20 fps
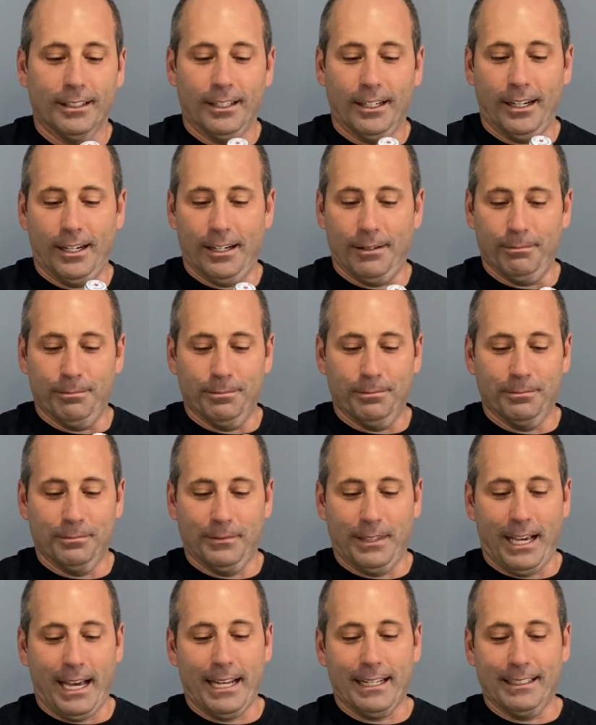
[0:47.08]
Um,
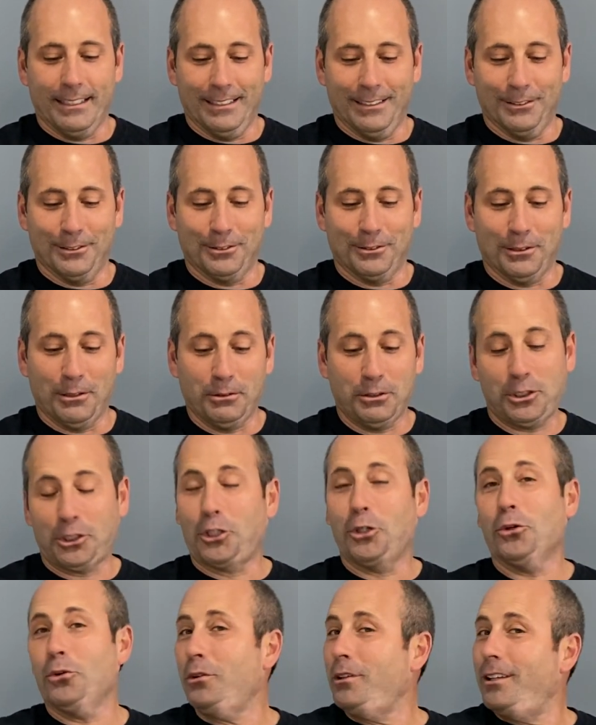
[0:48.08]
that is, it's
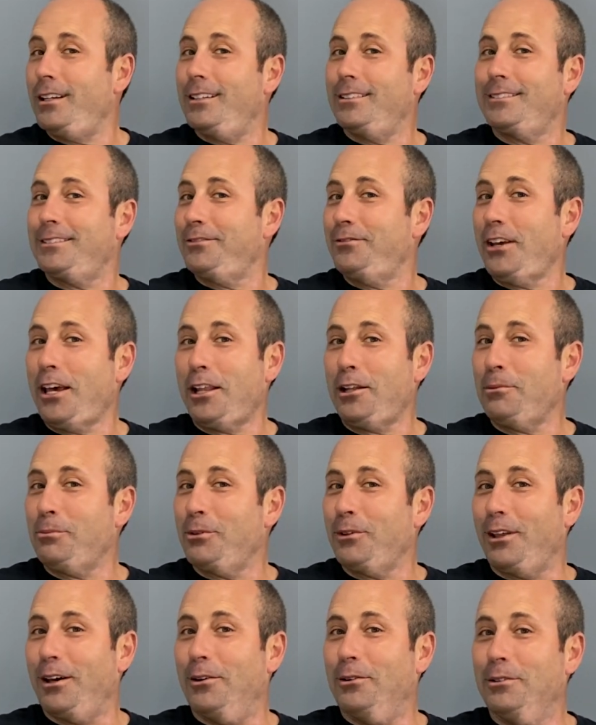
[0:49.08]
cool that it's
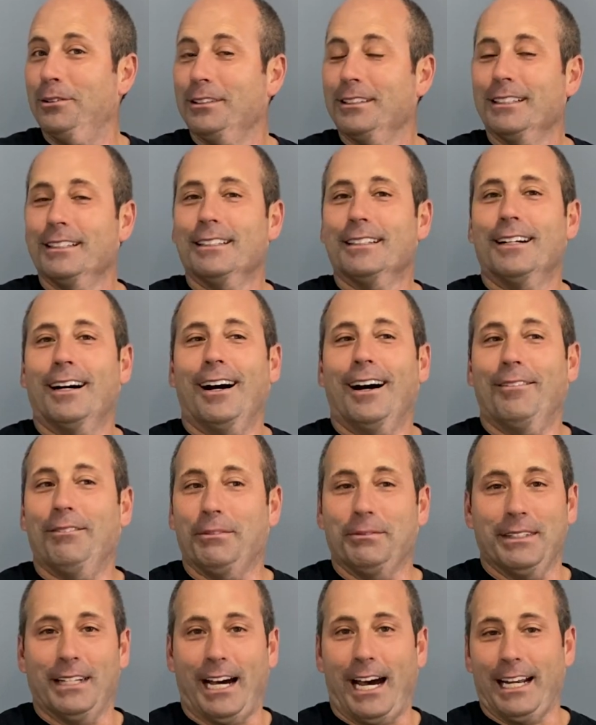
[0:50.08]
available though. Um,
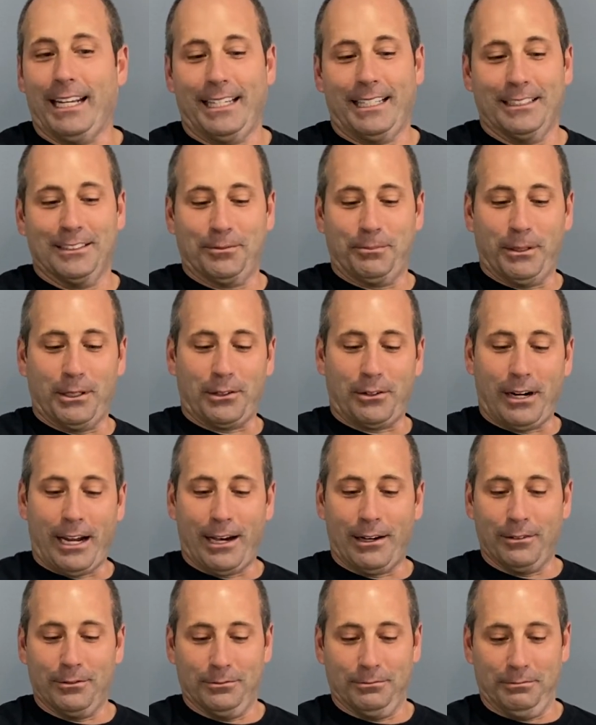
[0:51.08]
I mean, Heineken's been
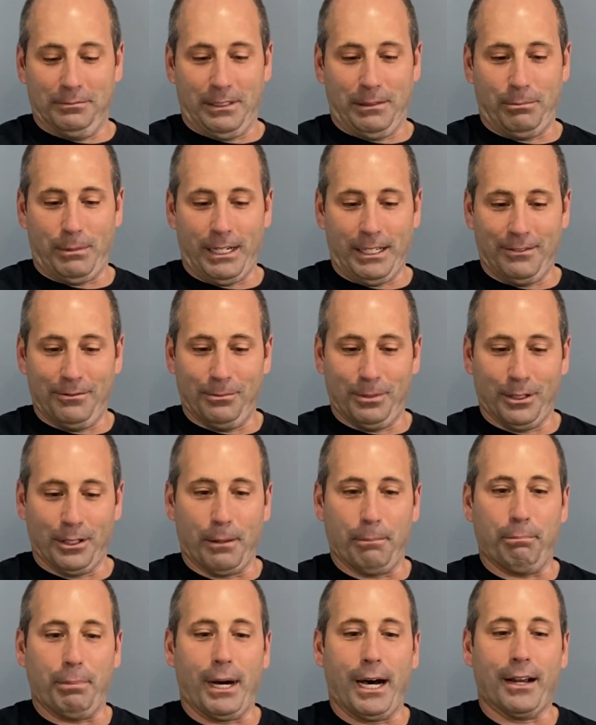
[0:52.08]
around, I might even go on
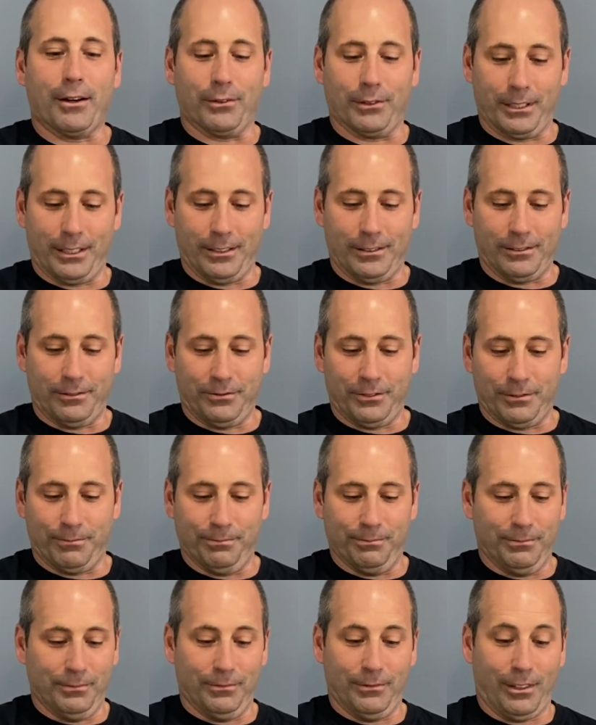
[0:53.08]
the bottle here, for
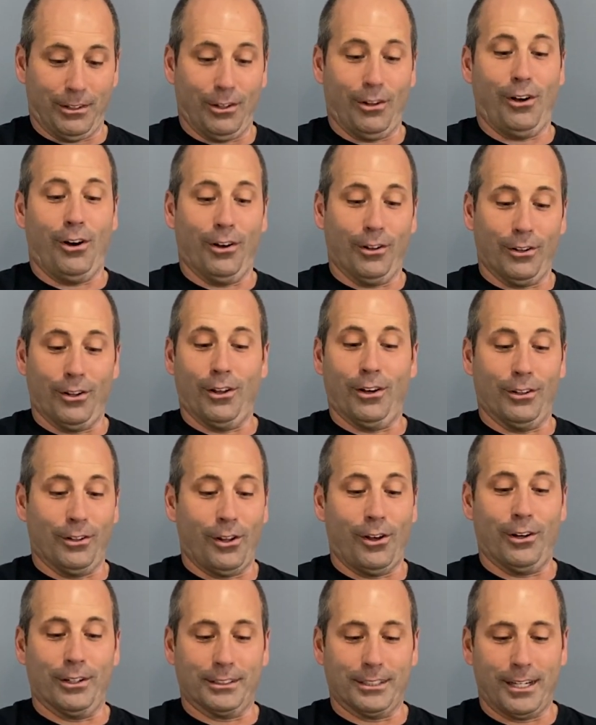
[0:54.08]
a long, long,
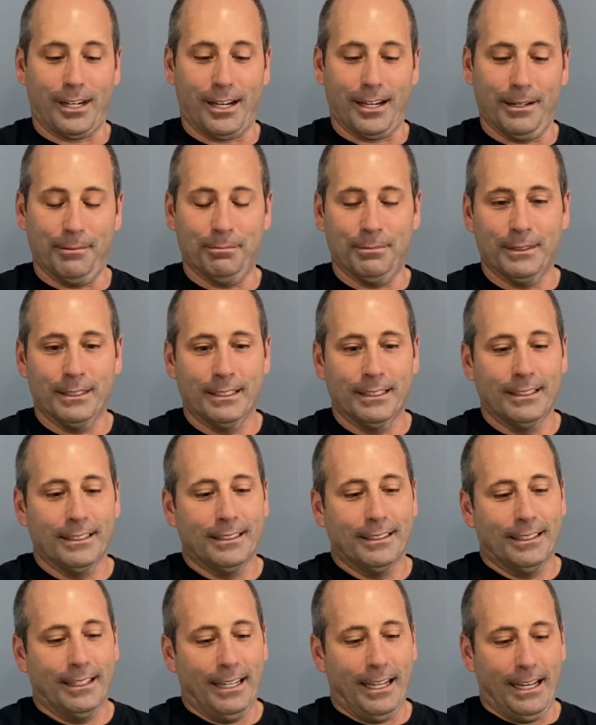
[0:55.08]
long time.
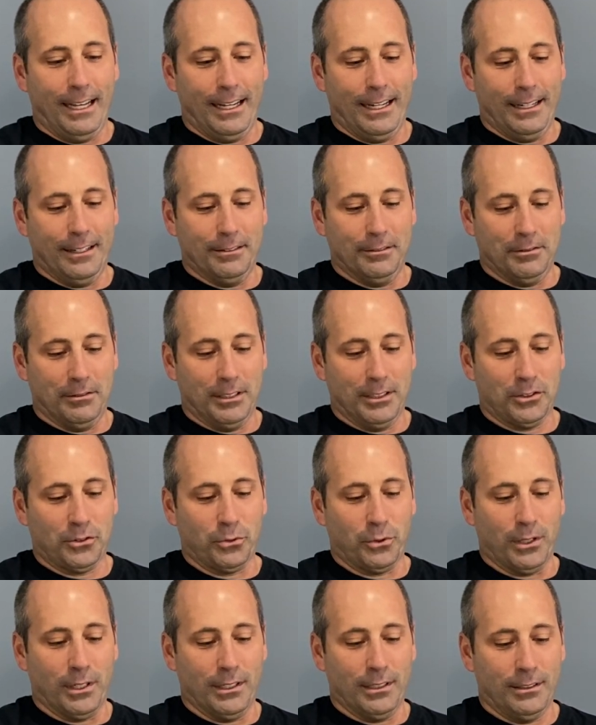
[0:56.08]
And
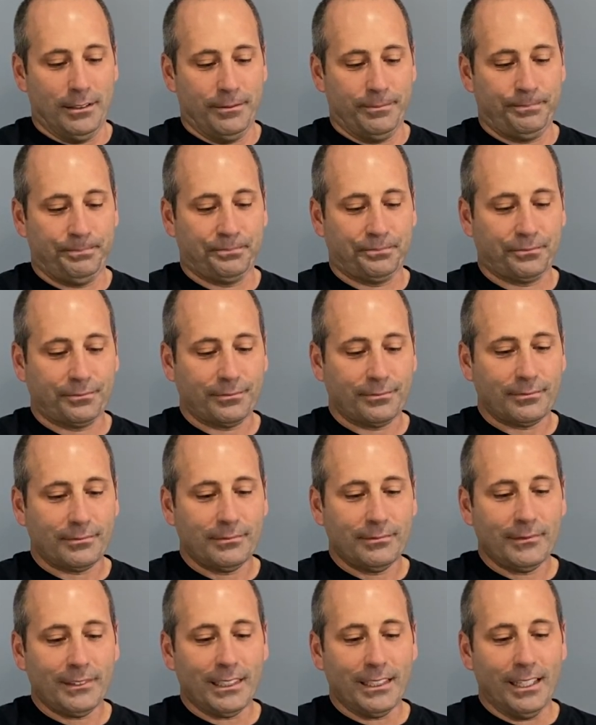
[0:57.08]
this one,
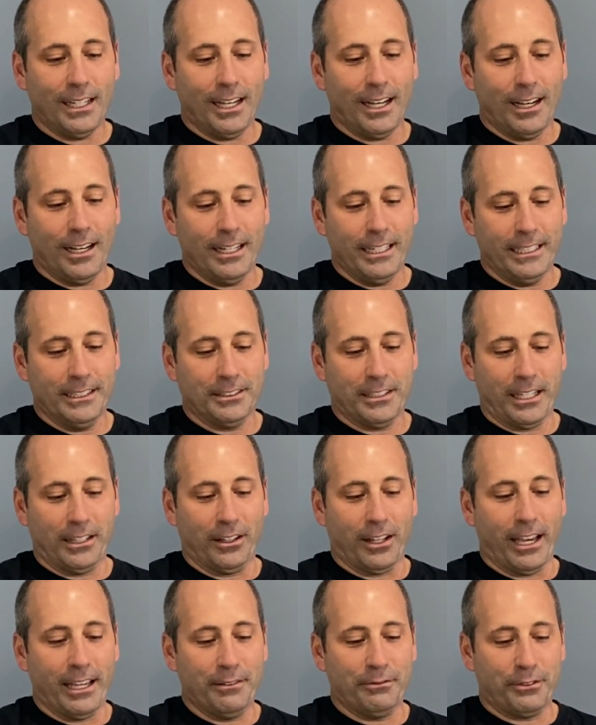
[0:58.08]
Uh, is a
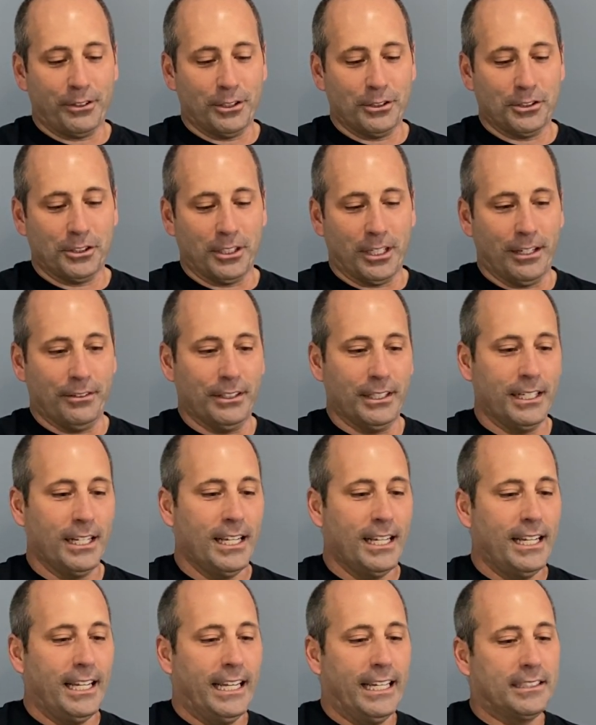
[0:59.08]
light version of it.
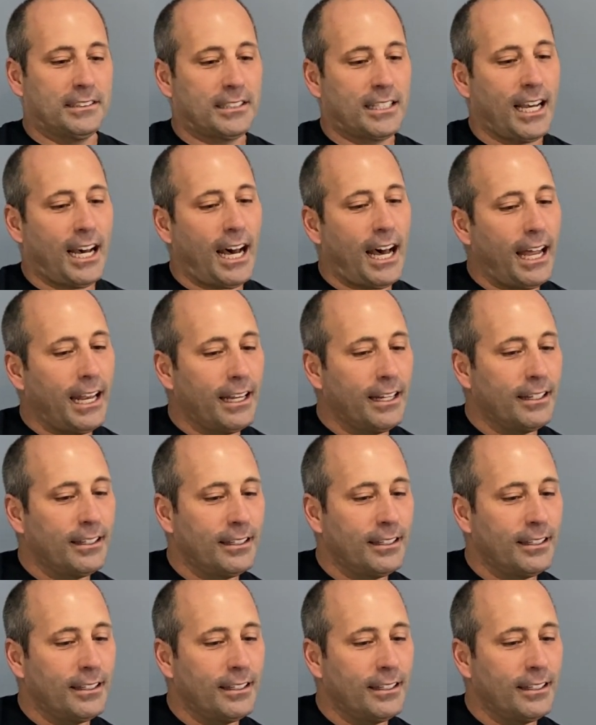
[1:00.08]
It's got,